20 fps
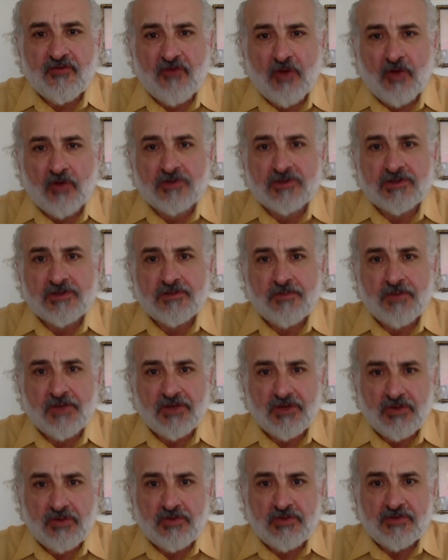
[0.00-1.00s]
false but
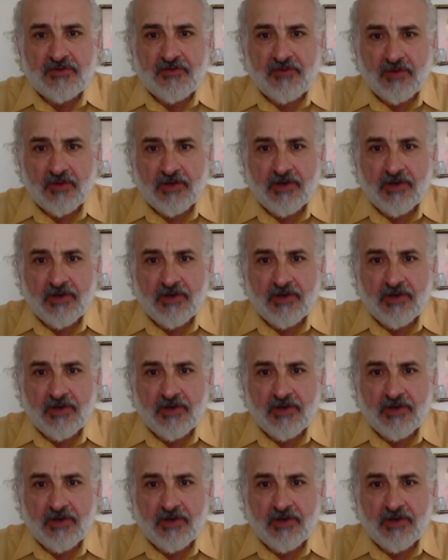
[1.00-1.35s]
useful